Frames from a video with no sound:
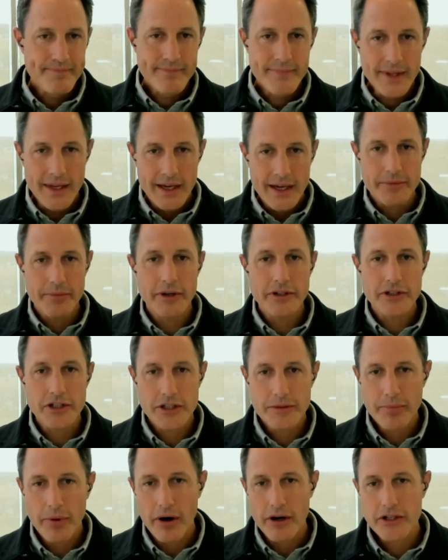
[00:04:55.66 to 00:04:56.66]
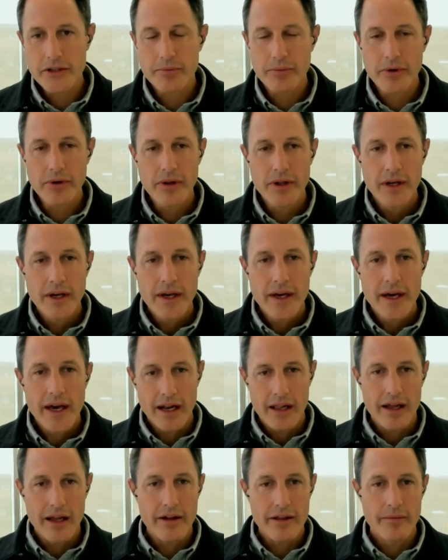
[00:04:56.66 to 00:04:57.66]
mm-hmm. as much as possible and
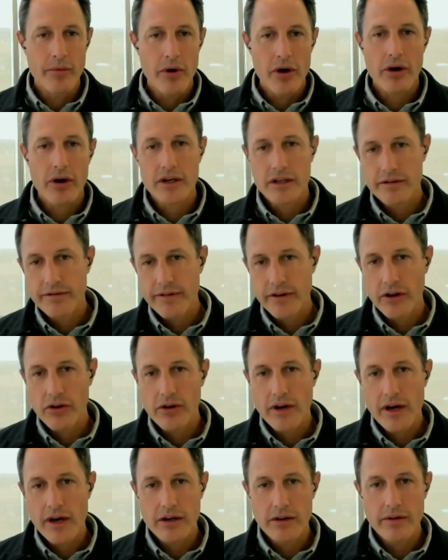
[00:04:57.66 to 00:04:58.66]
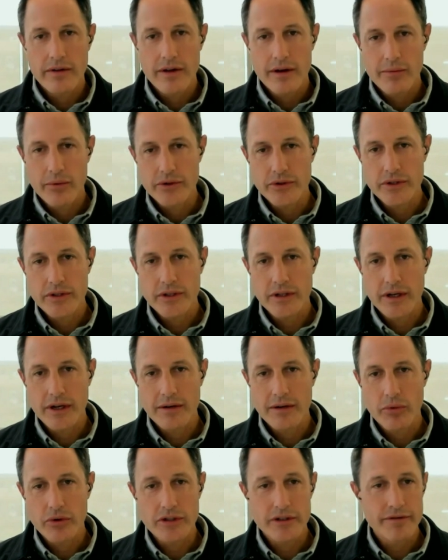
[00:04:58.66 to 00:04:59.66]
allow the market to figure out how to do that most
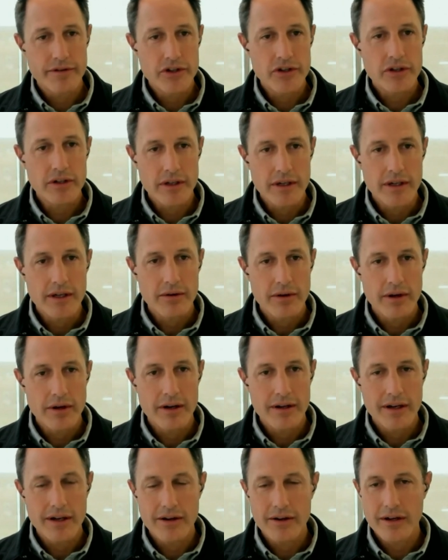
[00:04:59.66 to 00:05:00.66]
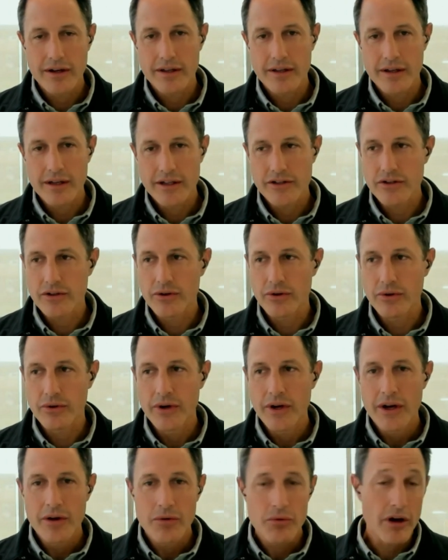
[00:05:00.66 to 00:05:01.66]
uh, most efficiently. Uh, and, and
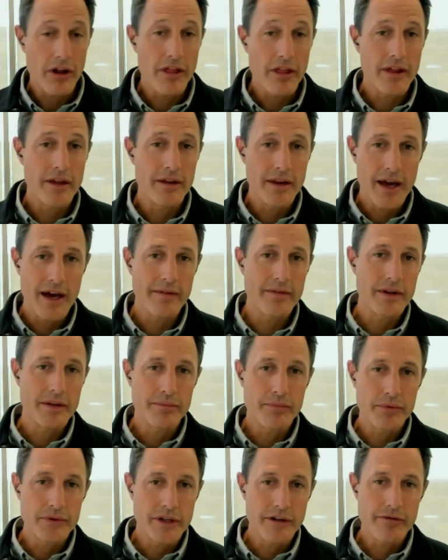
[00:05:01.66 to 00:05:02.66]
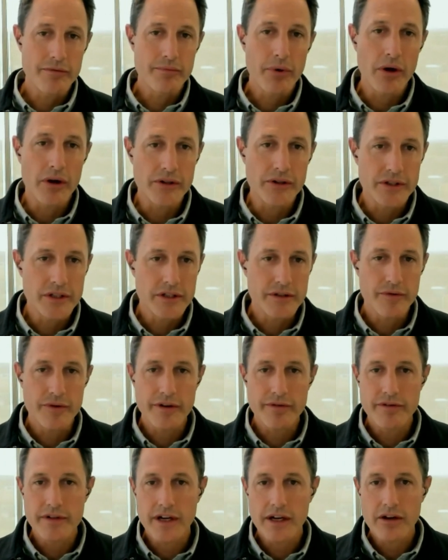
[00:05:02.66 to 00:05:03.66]
so rather than having different policies for
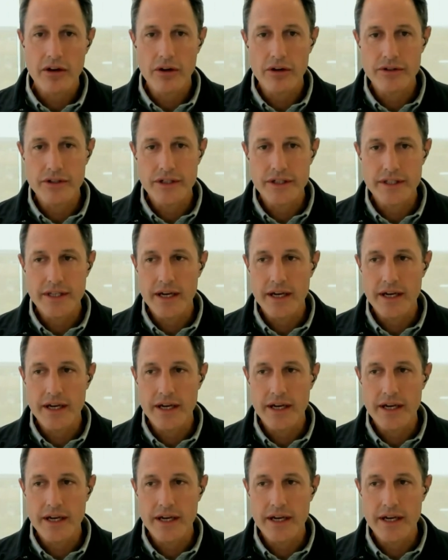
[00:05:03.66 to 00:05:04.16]
different technologies